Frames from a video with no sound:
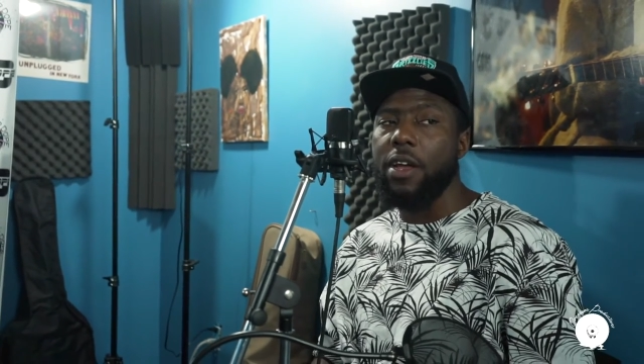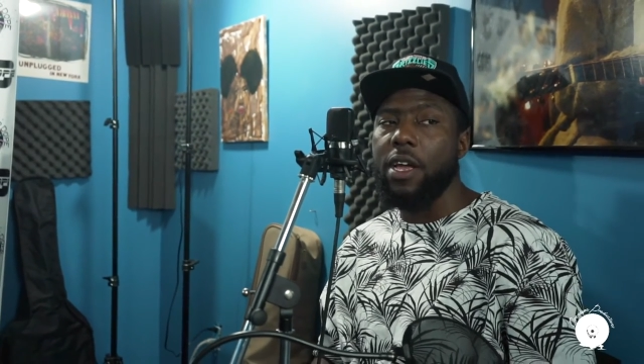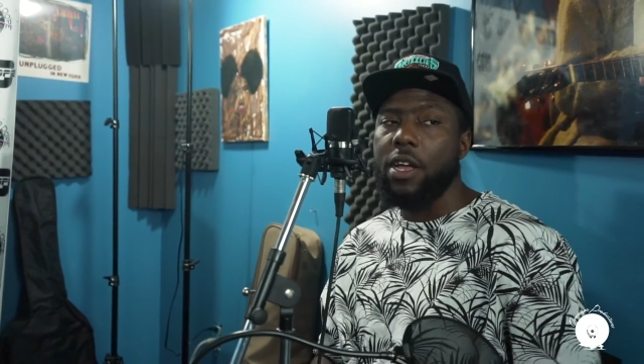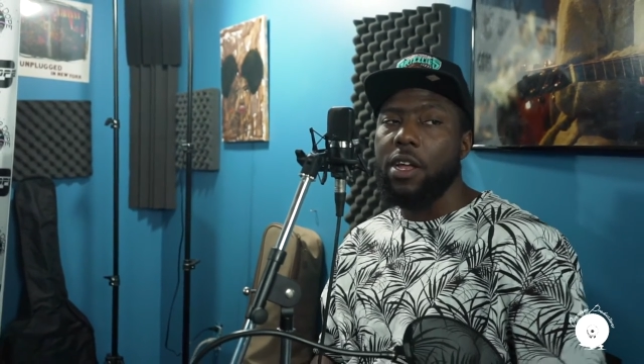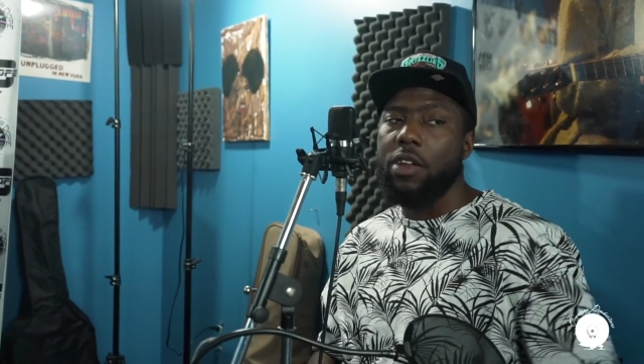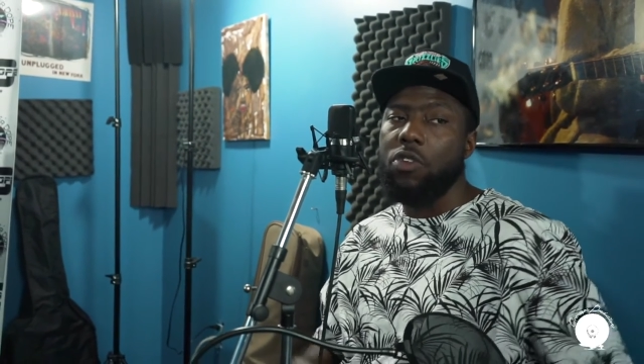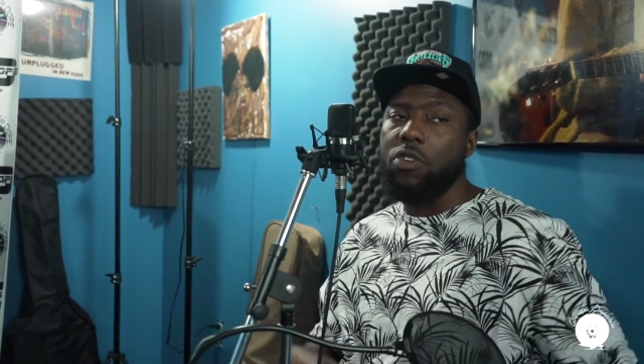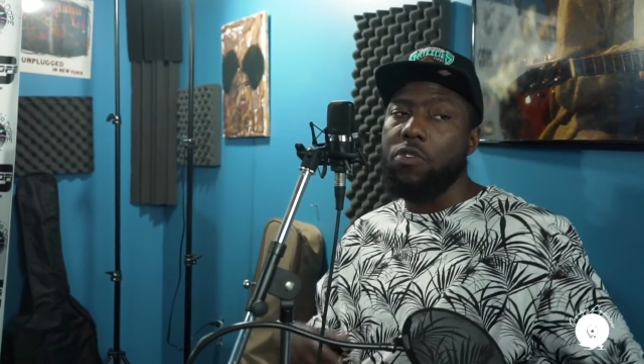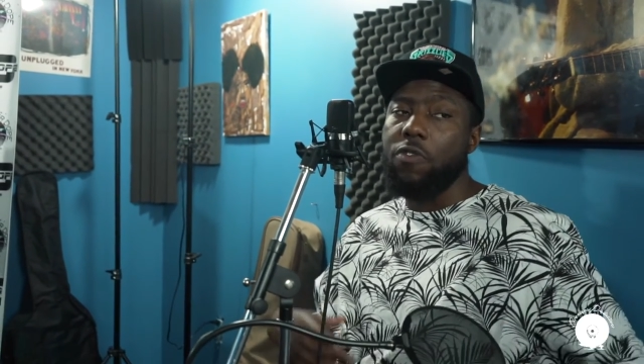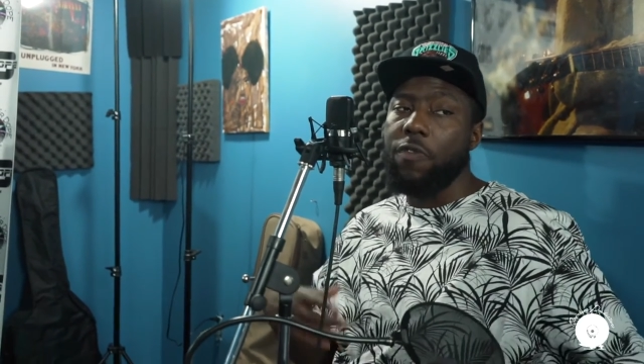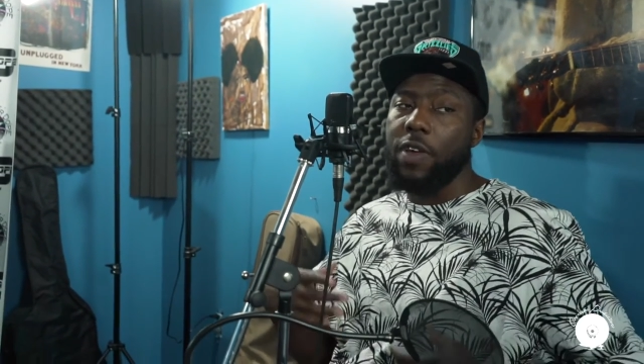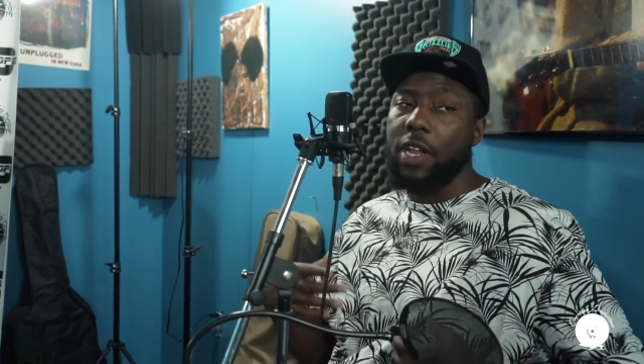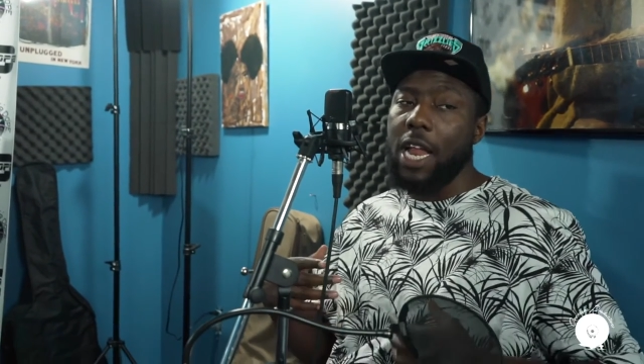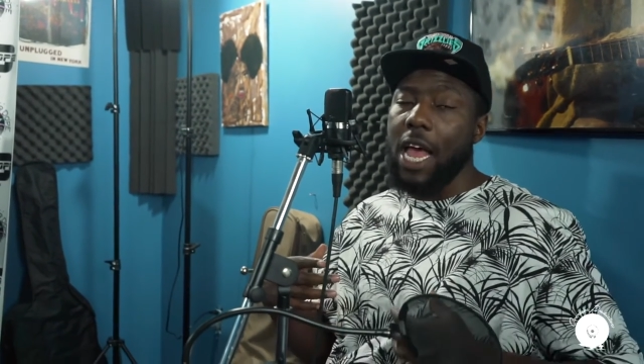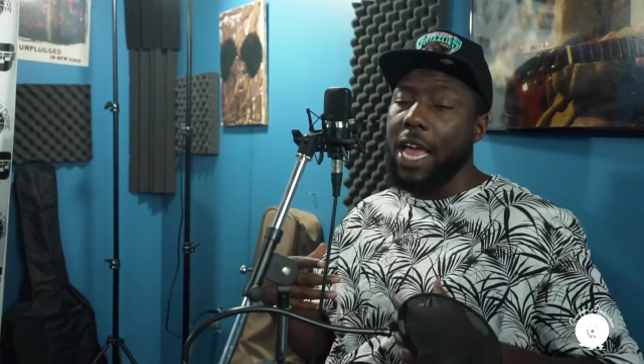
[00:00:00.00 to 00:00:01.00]
Do you
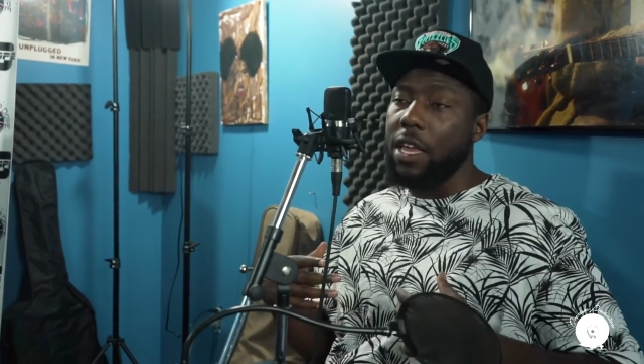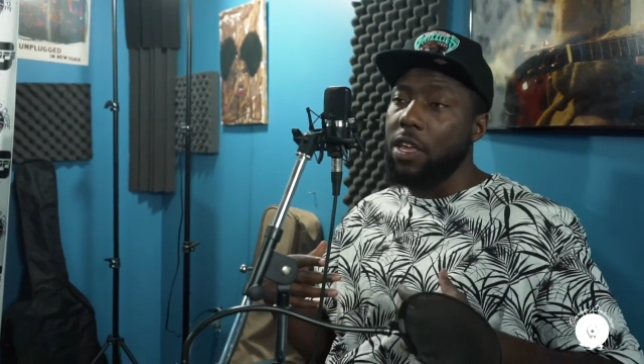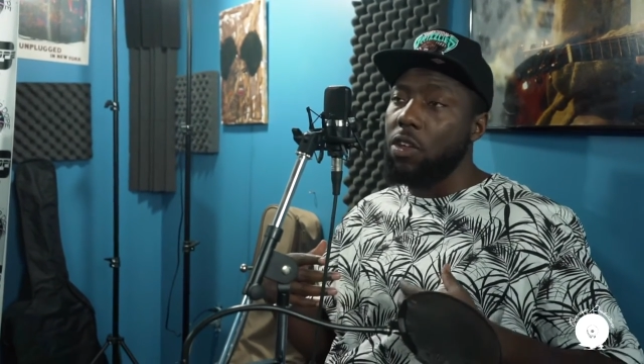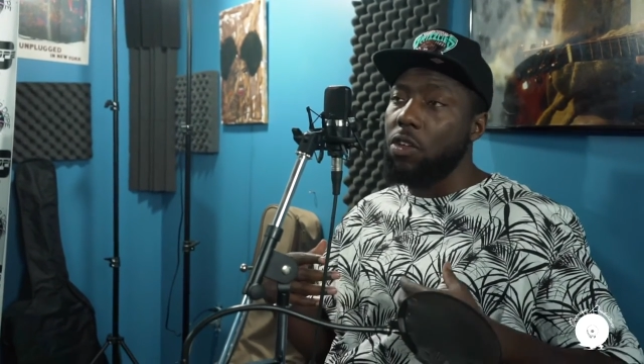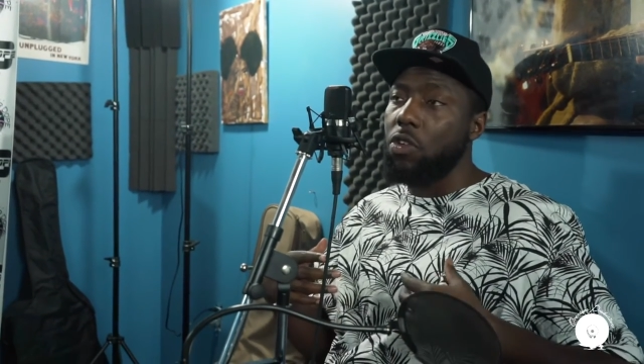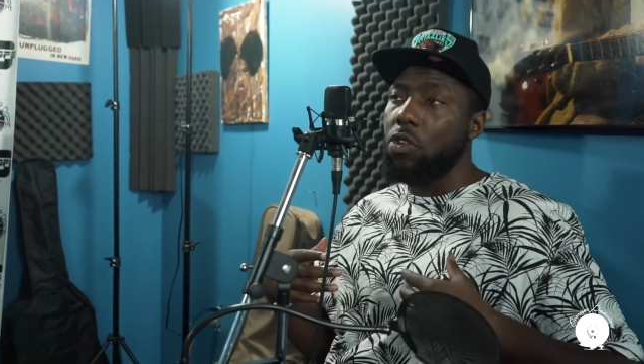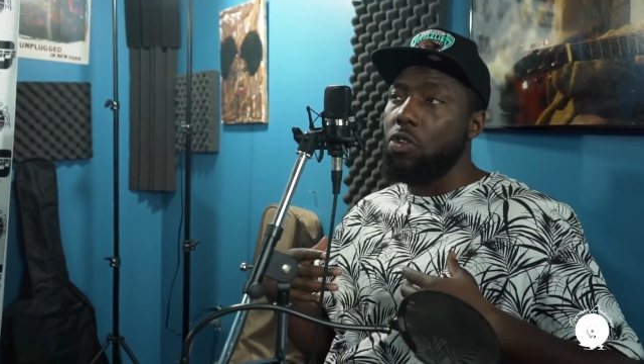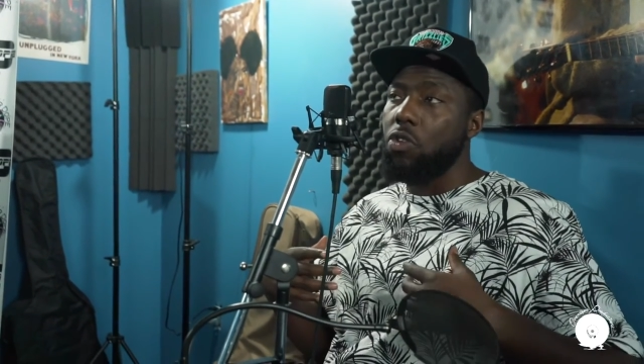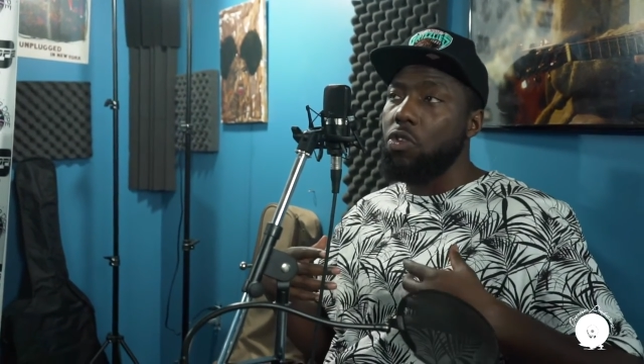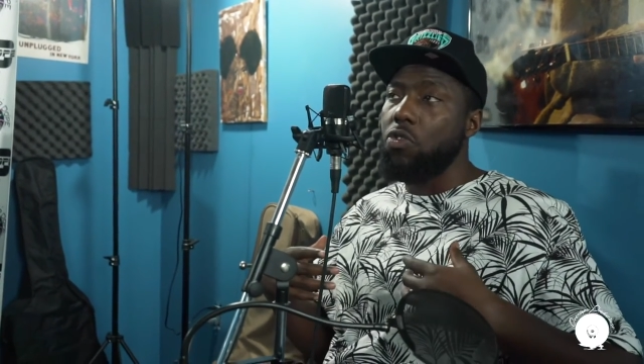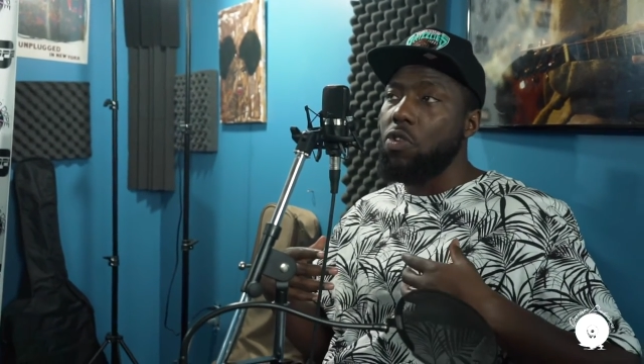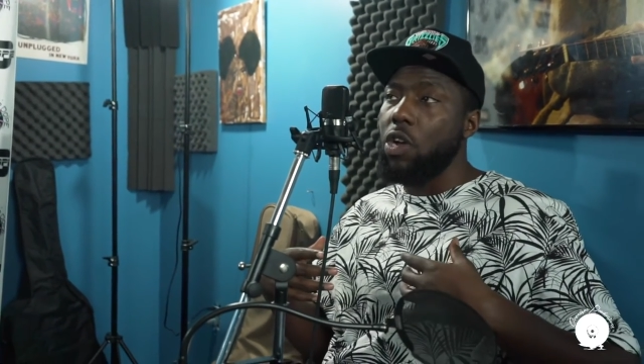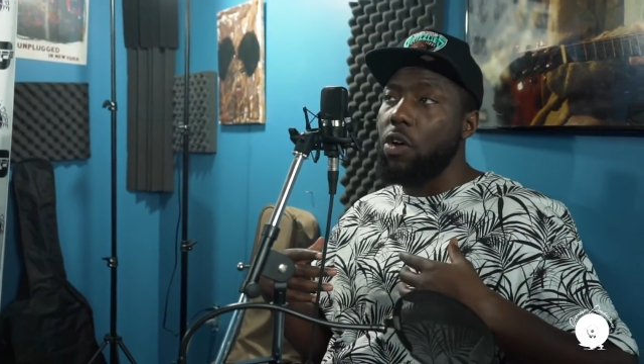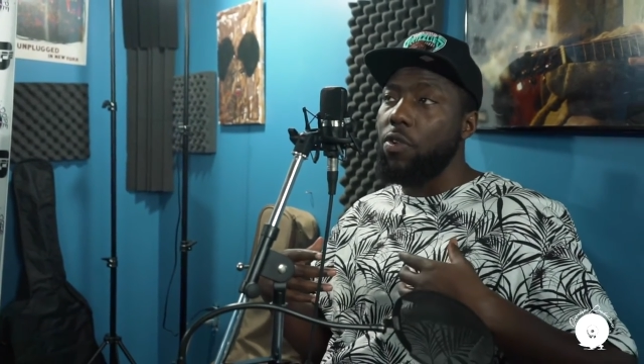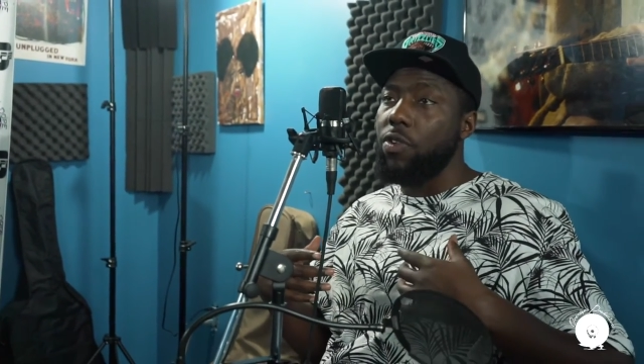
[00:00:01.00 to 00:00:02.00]
feel like you
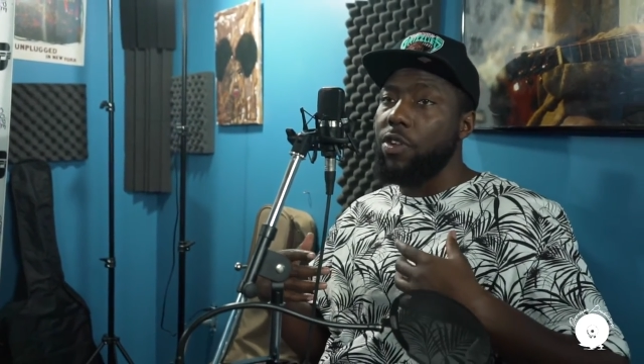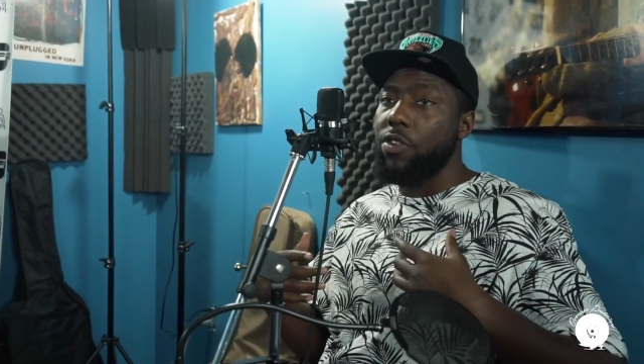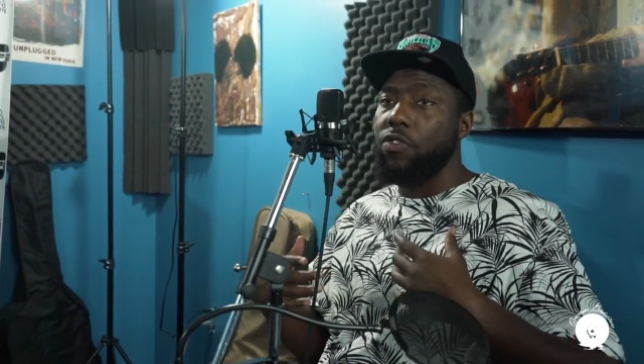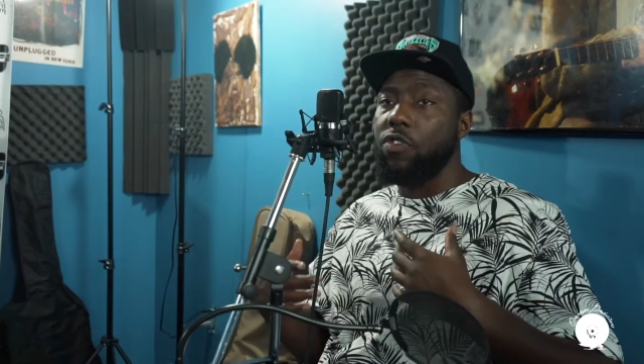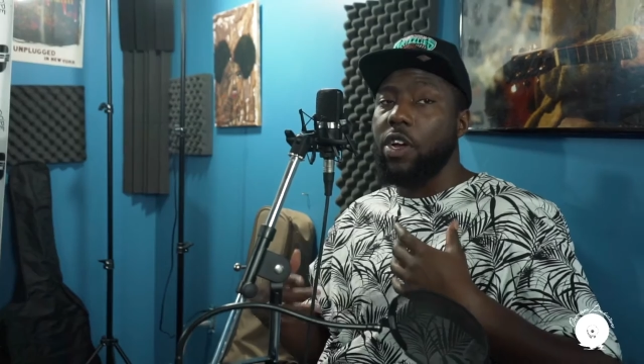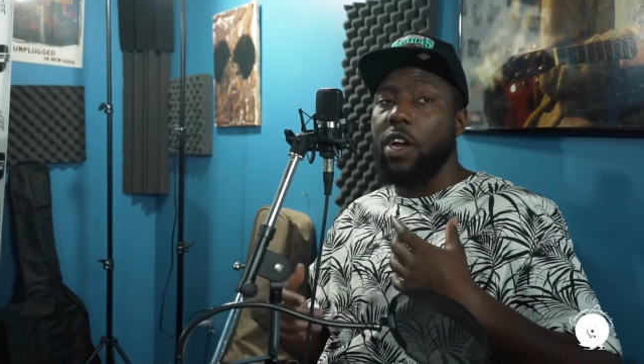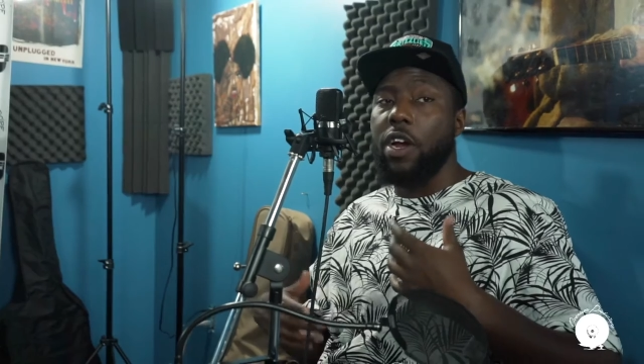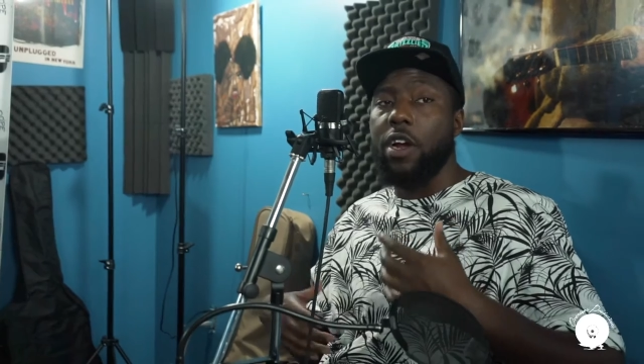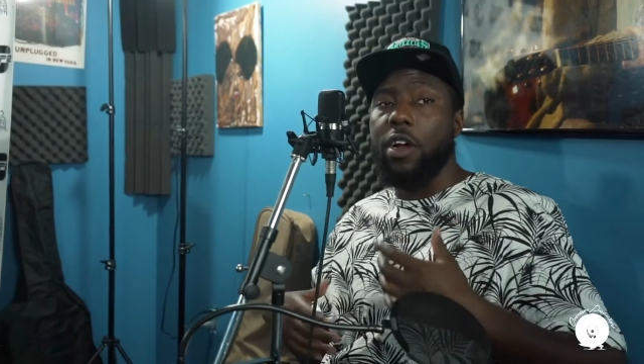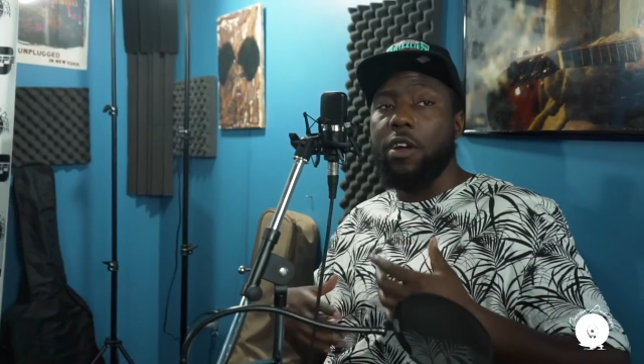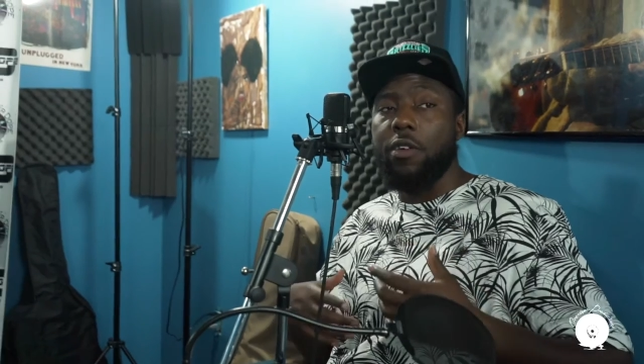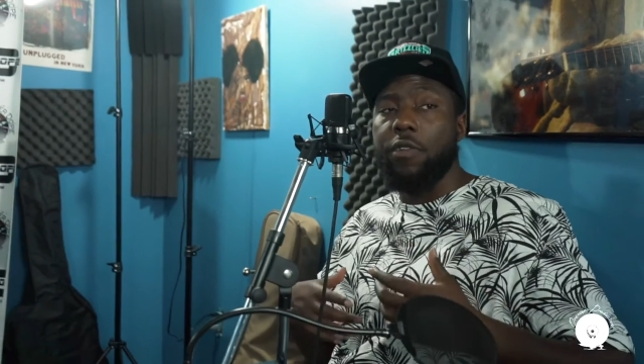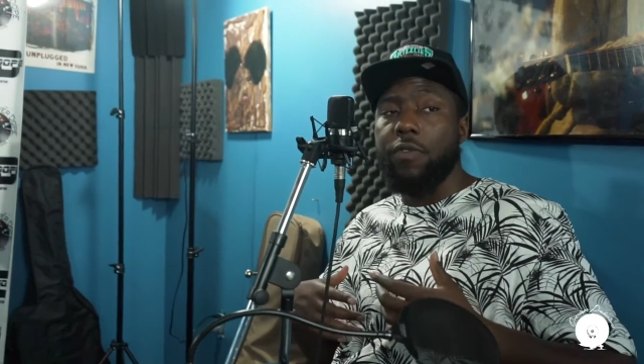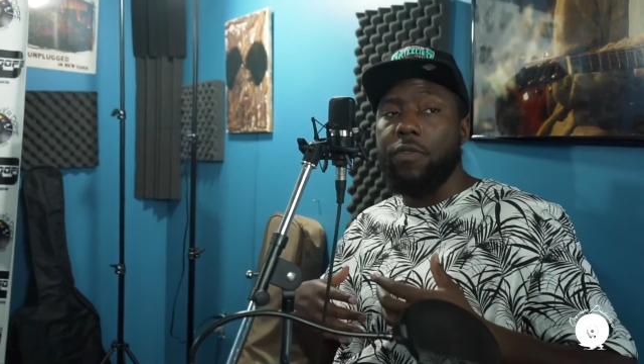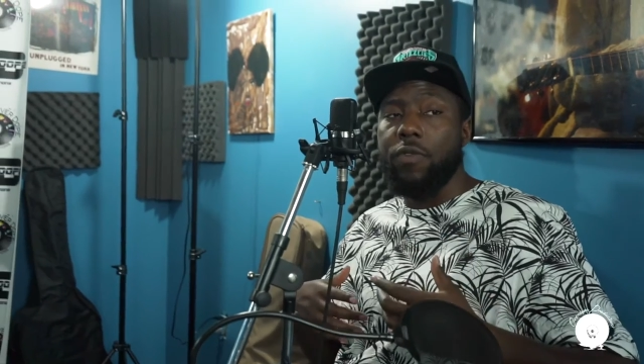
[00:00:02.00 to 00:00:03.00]
don't deserve